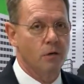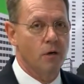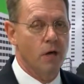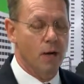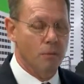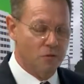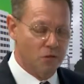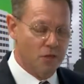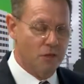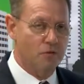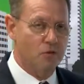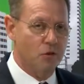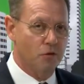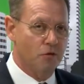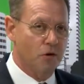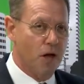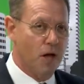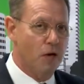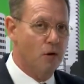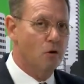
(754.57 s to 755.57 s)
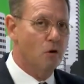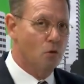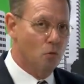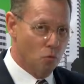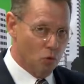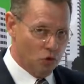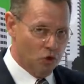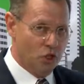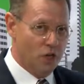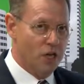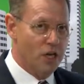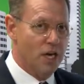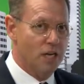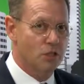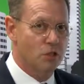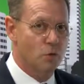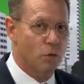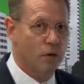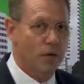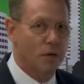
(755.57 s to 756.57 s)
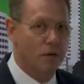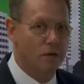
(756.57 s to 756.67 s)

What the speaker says: I'm Steve Savant. We'll see you next week.